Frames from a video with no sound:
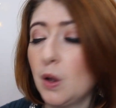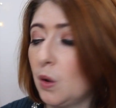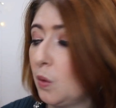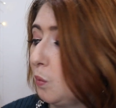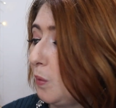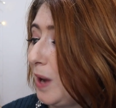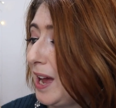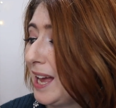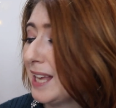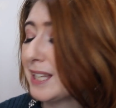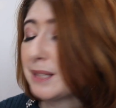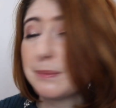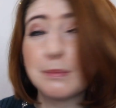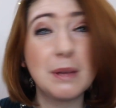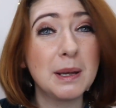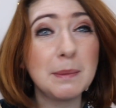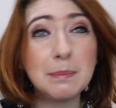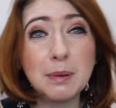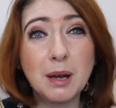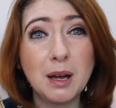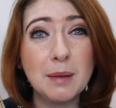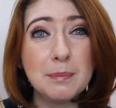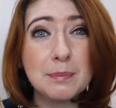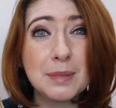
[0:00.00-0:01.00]
where's my
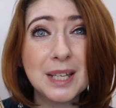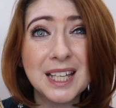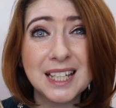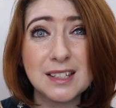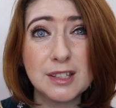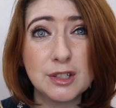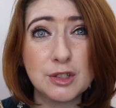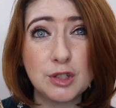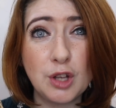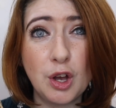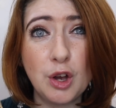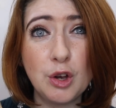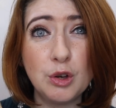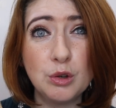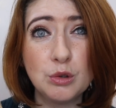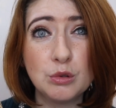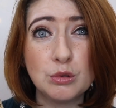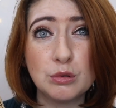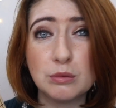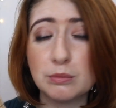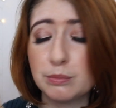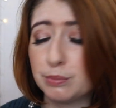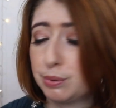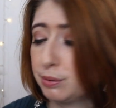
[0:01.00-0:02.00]
pumpkin soap?